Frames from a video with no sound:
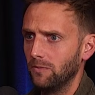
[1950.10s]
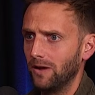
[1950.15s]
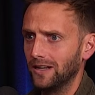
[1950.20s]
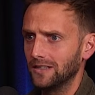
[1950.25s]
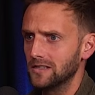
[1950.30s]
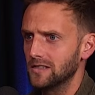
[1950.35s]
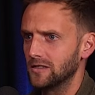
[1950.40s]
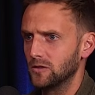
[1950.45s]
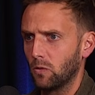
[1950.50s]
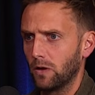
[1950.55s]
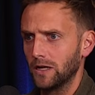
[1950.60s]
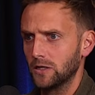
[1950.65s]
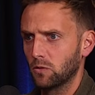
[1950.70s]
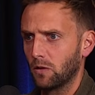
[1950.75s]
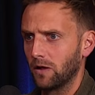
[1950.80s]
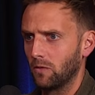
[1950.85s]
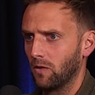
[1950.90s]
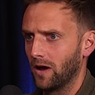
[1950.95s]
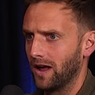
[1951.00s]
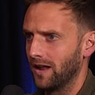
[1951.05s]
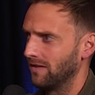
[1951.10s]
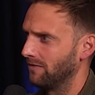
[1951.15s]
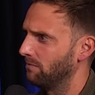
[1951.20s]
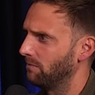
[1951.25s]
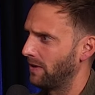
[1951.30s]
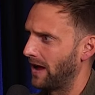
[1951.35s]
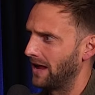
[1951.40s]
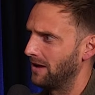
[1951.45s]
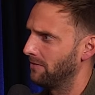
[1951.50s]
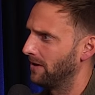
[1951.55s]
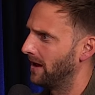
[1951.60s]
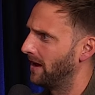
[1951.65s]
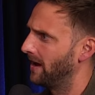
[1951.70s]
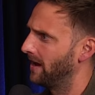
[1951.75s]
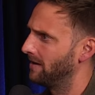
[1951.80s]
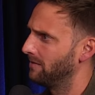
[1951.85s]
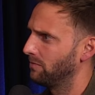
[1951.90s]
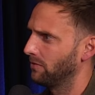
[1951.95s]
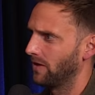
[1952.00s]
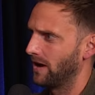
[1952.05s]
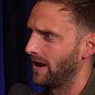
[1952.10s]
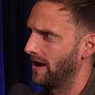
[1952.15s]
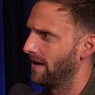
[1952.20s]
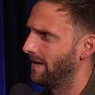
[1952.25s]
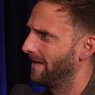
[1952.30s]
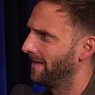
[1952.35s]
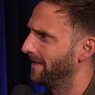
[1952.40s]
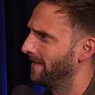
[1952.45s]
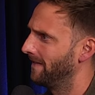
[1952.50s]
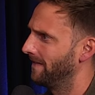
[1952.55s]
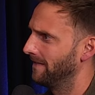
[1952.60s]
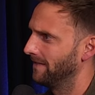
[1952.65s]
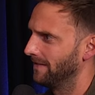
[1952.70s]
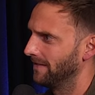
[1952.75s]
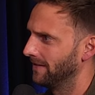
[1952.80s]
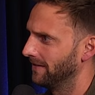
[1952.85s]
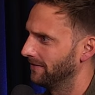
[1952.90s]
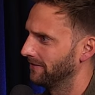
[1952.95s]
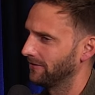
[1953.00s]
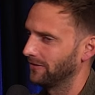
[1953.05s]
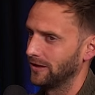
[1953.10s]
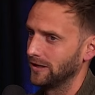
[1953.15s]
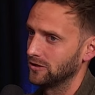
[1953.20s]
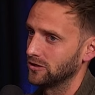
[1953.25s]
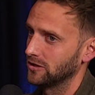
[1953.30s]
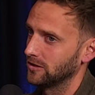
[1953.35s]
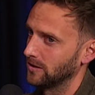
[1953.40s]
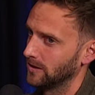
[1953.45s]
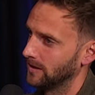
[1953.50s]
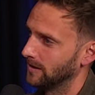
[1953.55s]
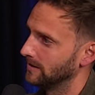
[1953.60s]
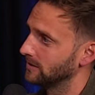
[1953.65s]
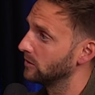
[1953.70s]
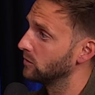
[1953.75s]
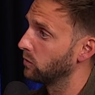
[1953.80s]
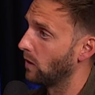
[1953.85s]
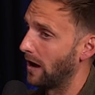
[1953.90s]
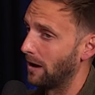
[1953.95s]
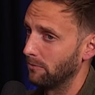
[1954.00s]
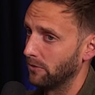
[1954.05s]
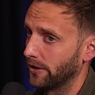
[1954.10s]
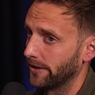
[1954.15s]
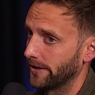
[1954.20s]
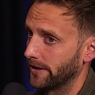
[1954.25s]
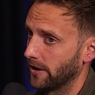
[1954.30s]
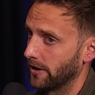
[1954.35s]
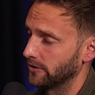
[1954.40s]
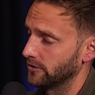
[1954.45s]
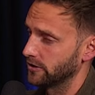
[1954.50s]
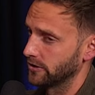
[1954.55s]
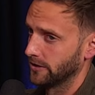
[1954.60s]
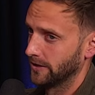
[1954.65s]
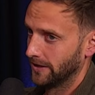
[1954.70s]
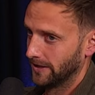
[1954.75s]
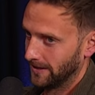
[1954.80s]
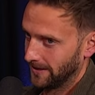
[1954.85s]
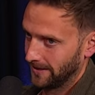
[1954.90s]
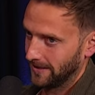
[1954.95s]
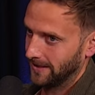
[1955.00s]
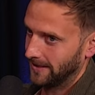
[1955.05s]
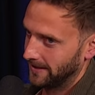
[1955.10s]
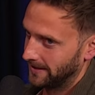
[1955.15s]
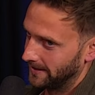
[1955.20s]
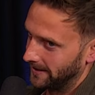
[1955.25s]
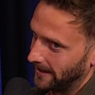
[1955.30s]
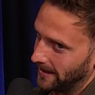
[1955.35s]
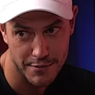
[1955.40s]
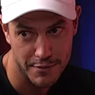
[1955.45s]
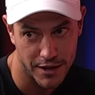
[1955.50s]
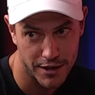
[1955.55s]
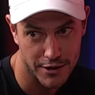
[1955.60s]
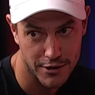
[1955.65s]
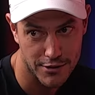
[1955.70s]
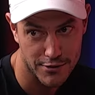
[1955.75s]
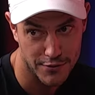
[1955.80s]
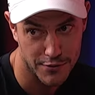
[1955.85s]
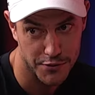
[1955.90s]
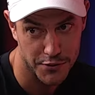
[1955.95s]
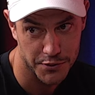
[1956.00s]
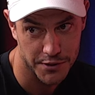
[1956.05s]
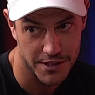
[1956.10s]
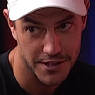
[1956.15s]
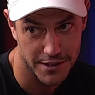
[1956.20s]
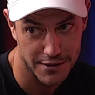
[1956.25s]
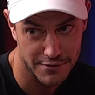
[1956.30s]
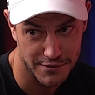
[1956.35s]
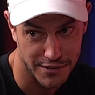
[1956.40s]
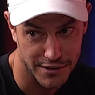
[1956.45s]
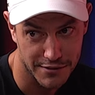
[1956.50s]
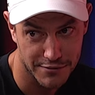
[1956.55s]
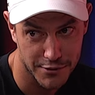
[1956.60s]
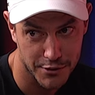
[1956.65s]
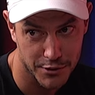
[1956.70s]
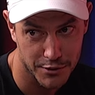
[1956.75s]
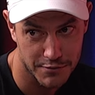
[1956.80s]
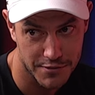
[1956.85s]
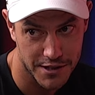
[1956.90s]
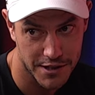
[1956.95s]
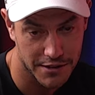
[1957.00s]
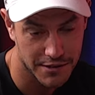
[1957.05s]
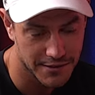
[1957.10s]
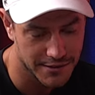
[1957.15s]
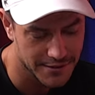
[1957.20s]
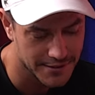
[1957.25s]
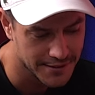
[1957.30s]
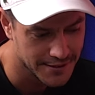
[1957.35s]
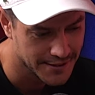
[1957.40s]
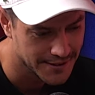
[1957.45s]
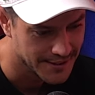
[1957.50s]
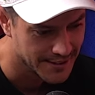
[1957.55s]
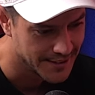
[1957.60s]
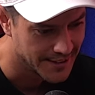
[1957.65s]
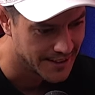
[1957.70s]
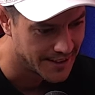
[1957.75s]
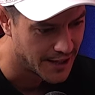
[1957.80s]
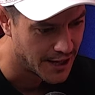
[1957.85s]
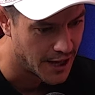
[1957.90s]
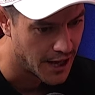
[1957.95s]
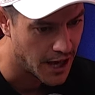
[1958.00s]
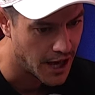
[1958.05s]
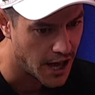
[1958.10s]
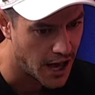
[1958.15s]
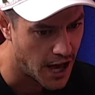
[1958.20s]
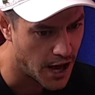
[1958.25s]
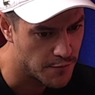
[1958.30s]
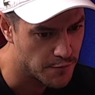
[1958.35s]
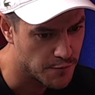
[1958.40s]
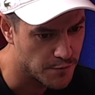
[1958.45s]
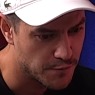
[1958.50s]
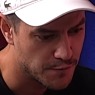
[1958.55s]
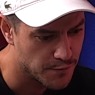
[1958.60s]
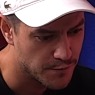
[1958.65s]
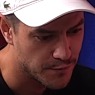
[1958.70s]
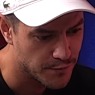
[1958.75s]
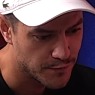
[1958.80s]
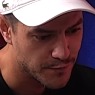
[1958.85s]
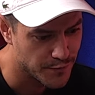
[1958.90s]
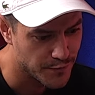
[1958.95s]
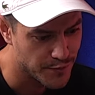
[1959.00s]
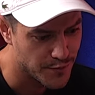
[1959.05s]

it back to the 2021. Bebe Brown. T Mac goes forward, kicks. This is why i am not a coach. Yeah. T Mac goes forward, kicks five all of a sudden. Yeah, nah. um, no